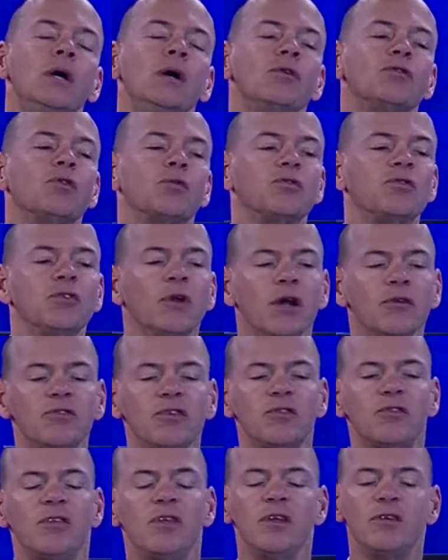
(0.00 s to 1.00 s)
So it's not
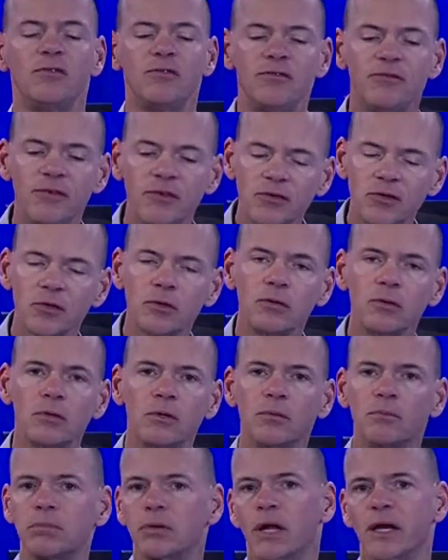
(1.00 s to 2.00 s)
just these physical
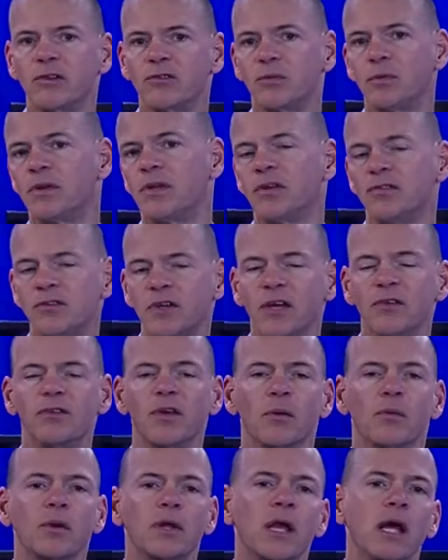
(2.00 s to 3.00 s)
complaints with these kids
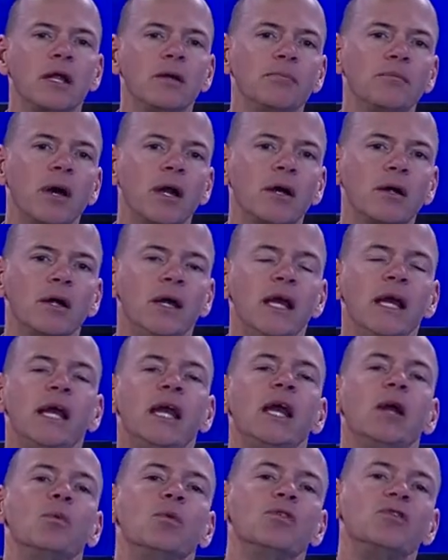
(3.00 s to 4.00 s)
that were getting better,
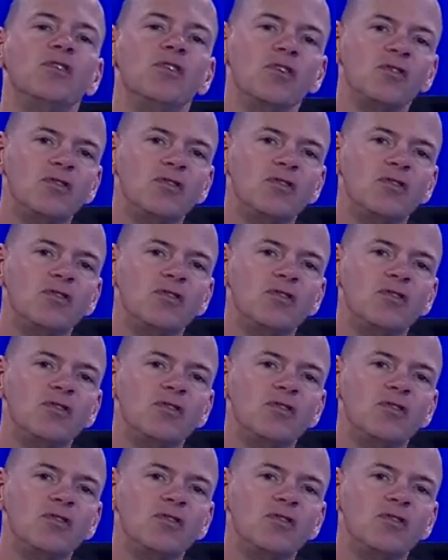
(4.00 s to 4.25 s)
it was the